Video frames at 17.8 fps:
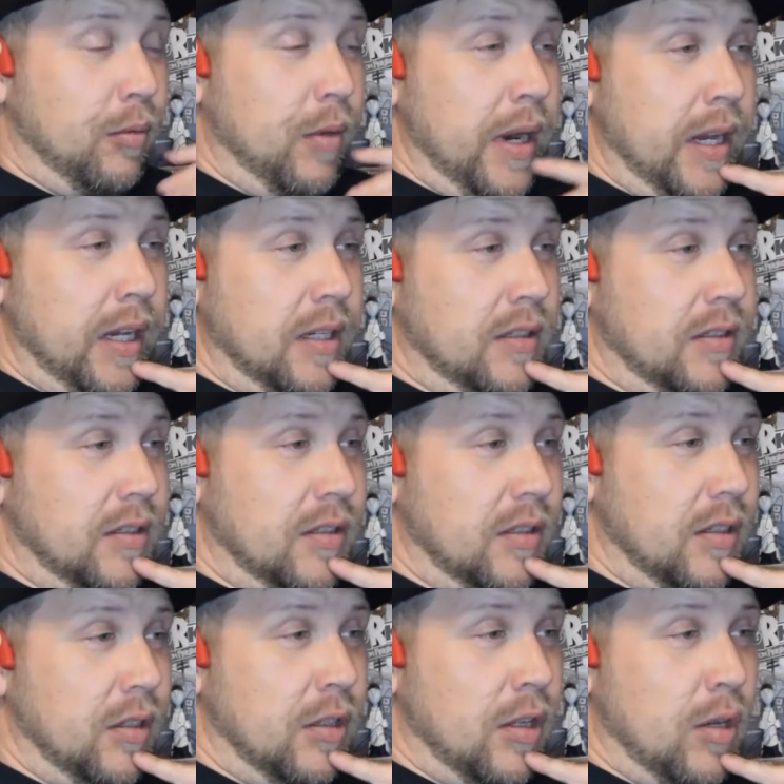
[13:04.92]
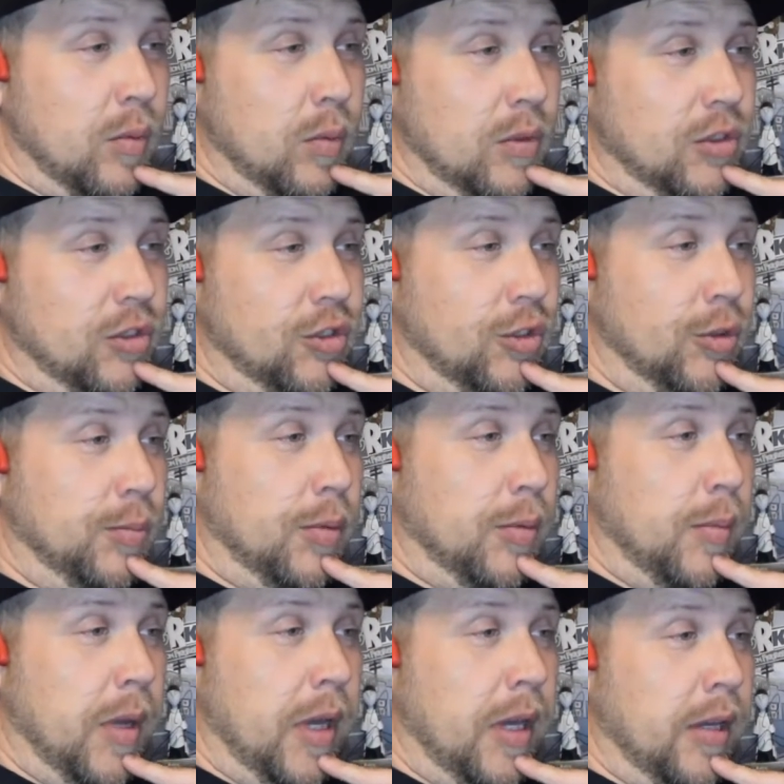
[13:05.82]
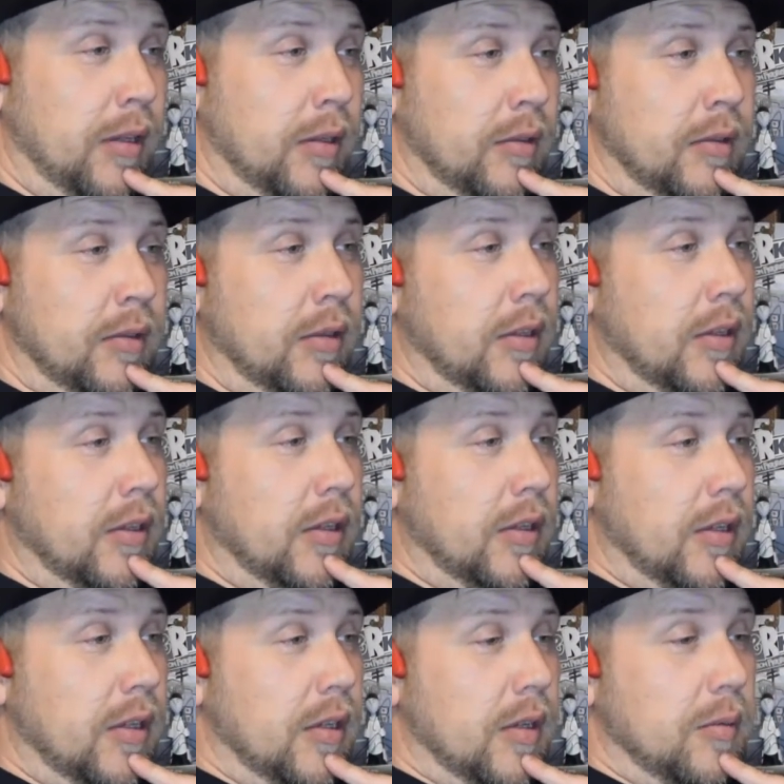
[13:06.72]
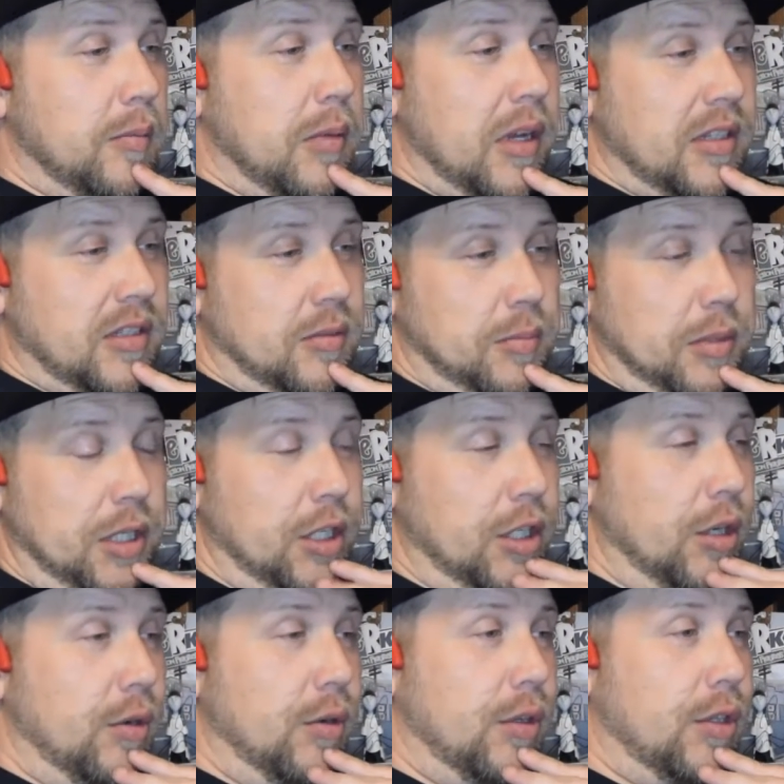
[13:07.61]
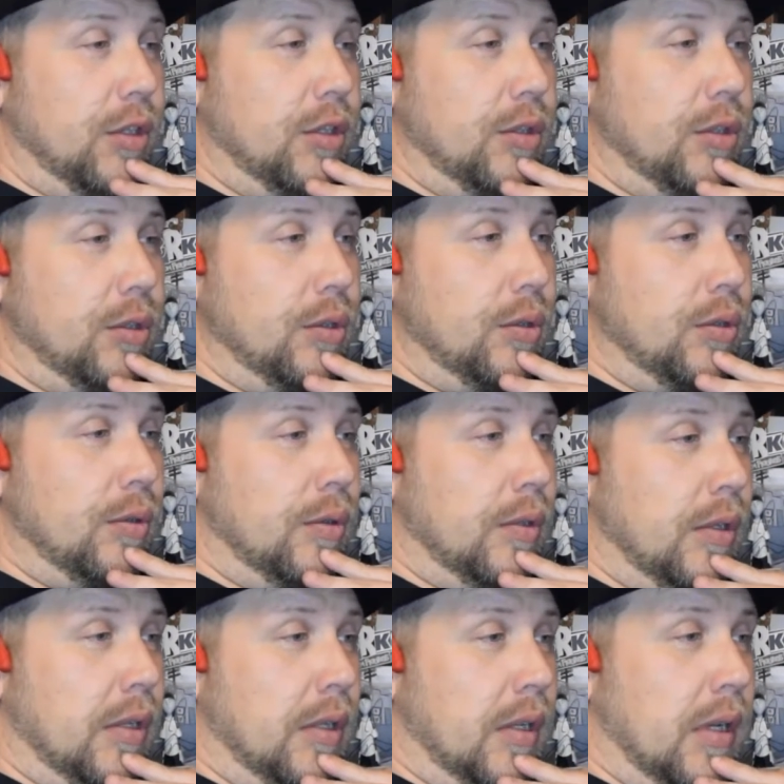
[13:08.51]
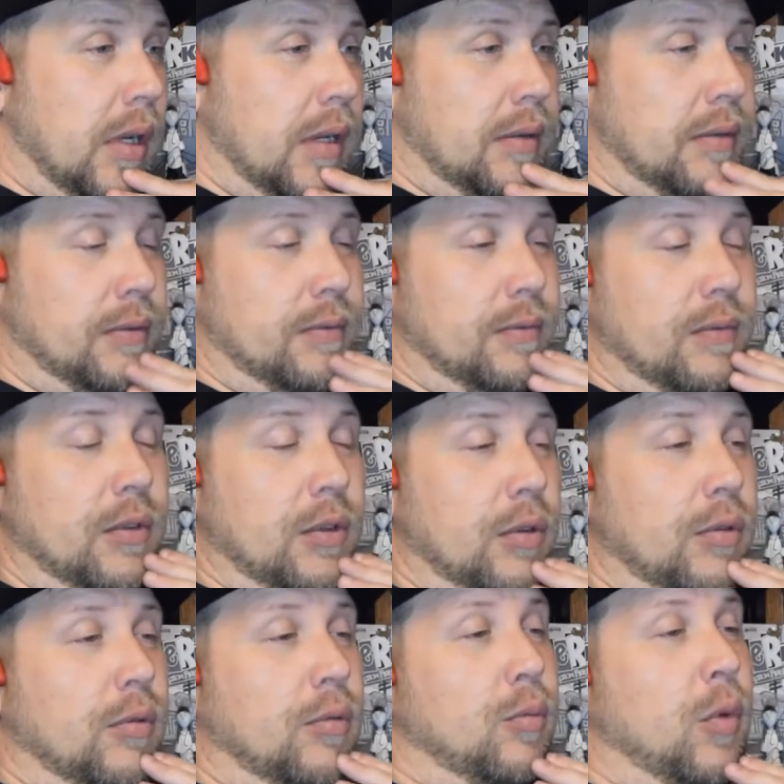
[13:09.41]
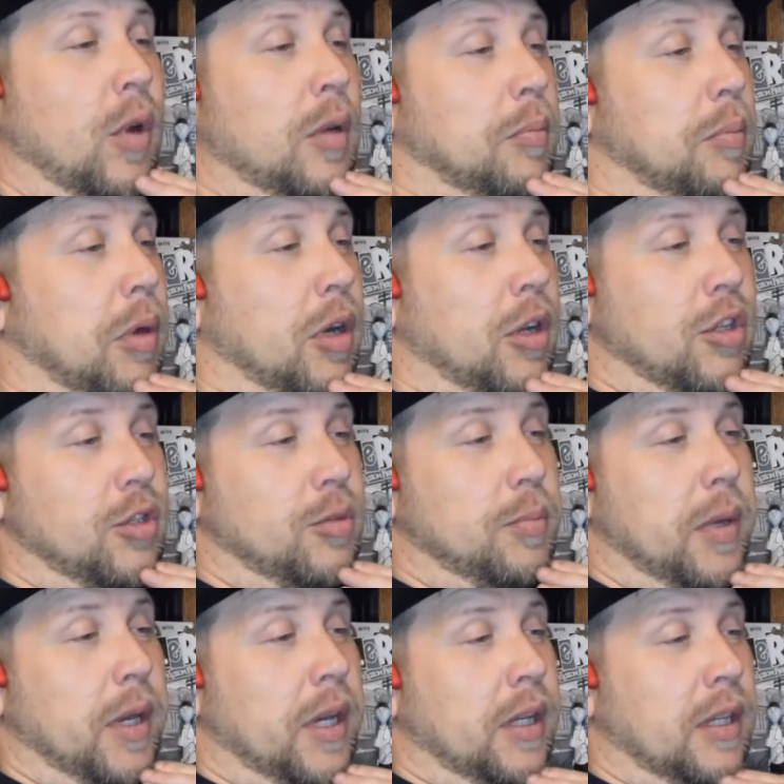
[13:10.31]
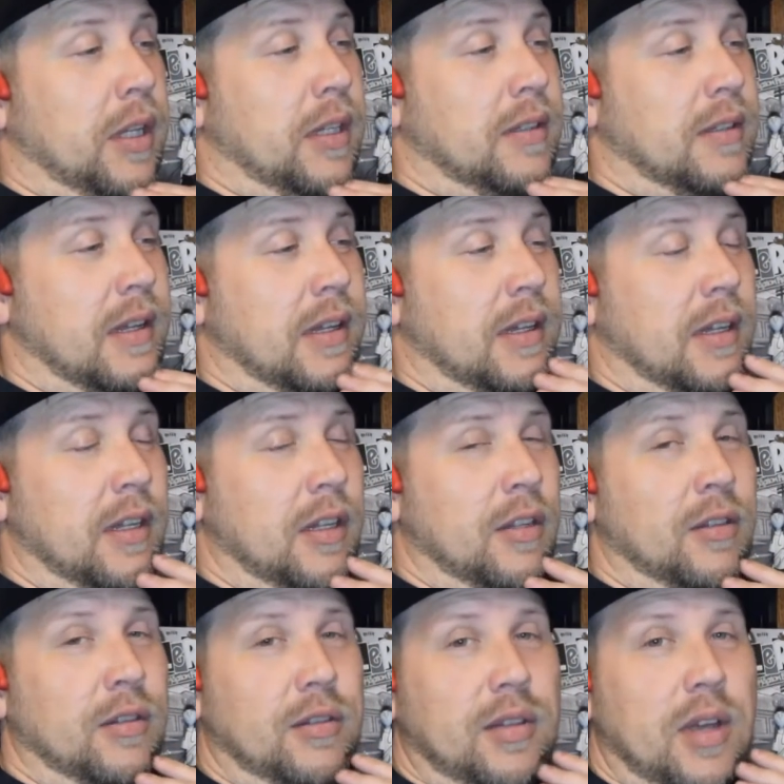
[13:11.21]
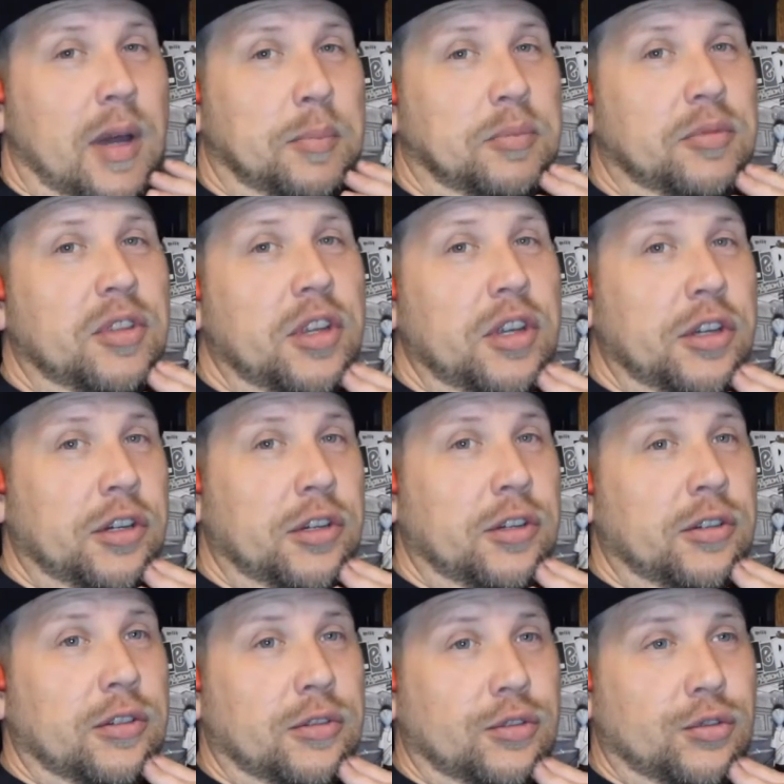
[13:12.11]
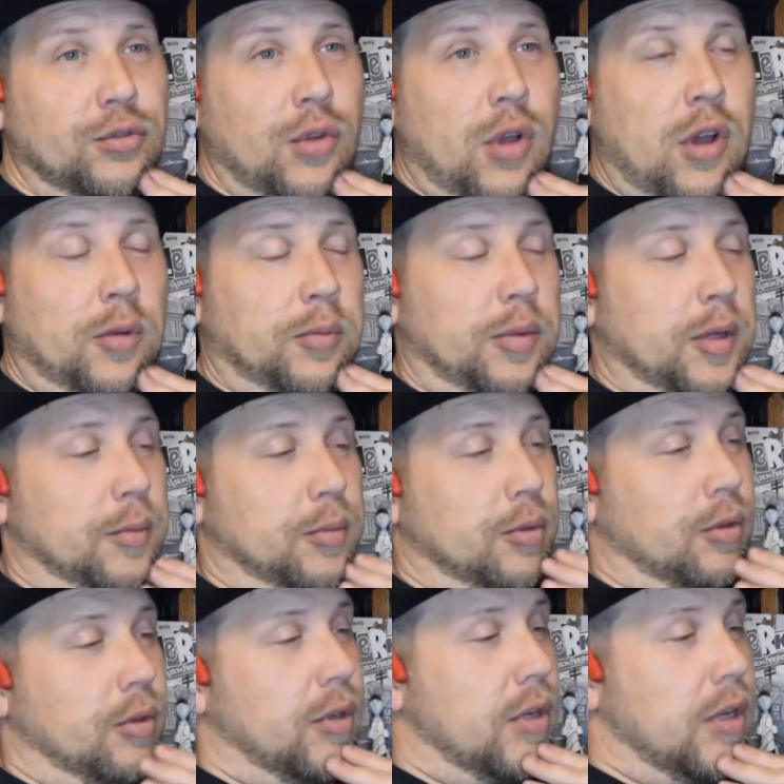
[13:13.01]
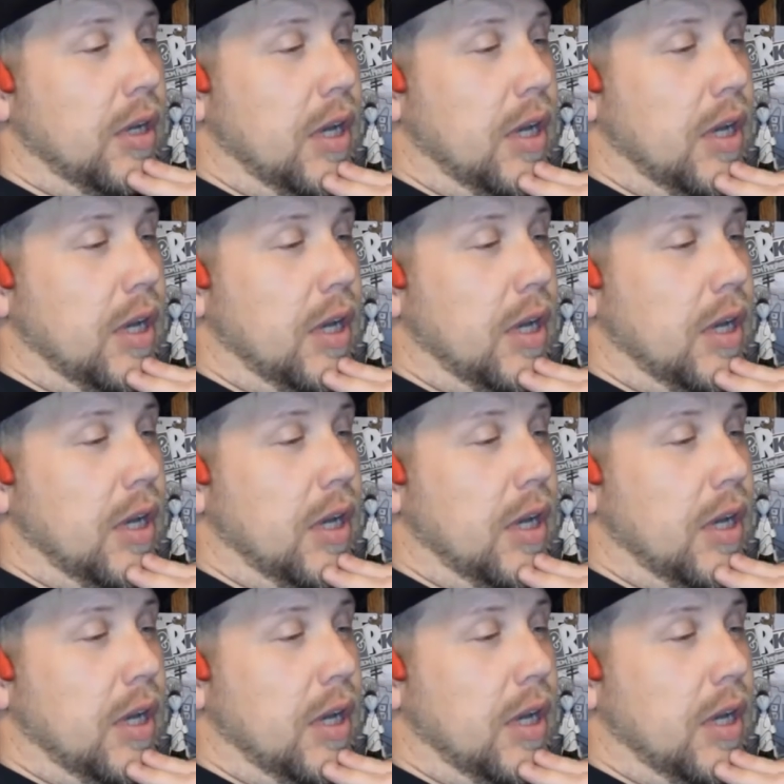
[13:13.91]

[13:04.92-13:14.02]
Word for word: ranks along with Superman, possibly Goku, a you know, One Punch Man. He's like you know, top tier strong people.